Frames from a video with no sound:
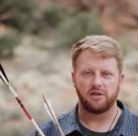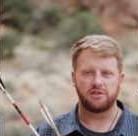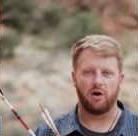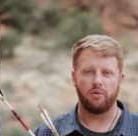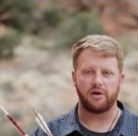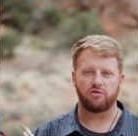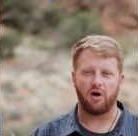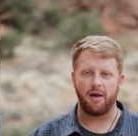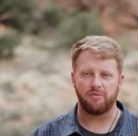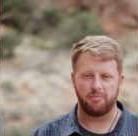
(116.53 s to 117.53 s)
So when
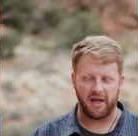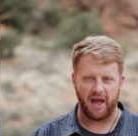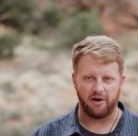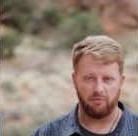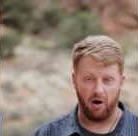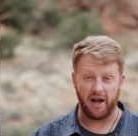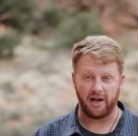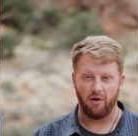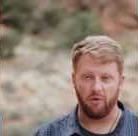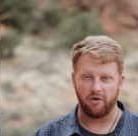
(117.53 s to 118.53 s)
tribes began
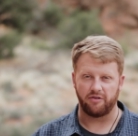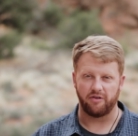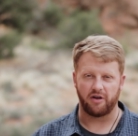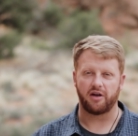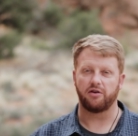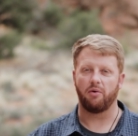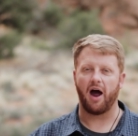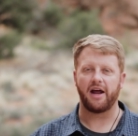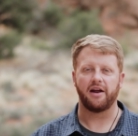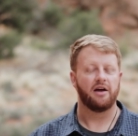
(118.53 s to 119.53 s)
riding horses and could
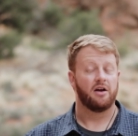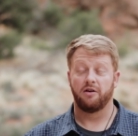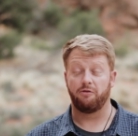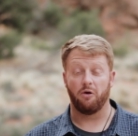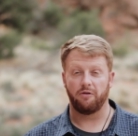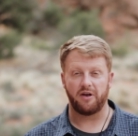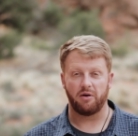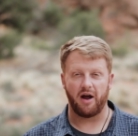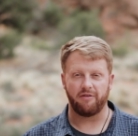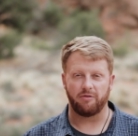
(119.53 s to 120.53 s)
ride four
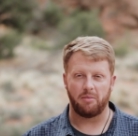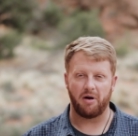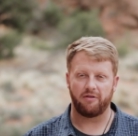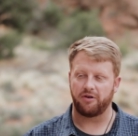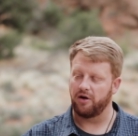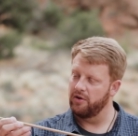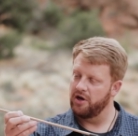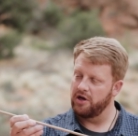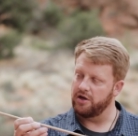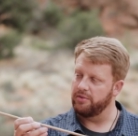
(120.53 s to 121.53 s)
feet away from a buffalo,
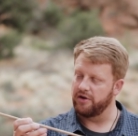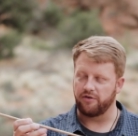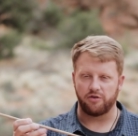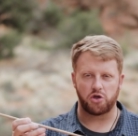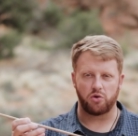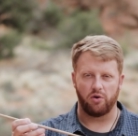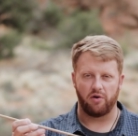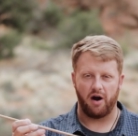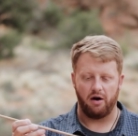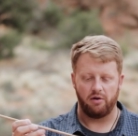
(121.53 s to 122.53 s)
you would use a shorter